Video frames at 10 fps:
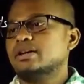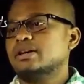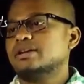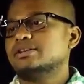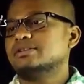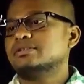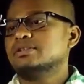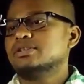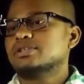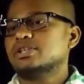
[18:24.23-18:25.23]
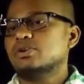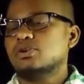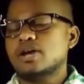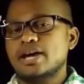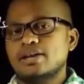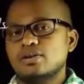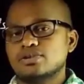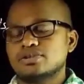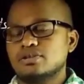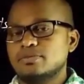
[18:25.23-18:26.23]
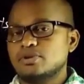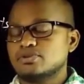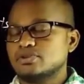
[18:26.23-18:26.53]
and stray load iron losses are because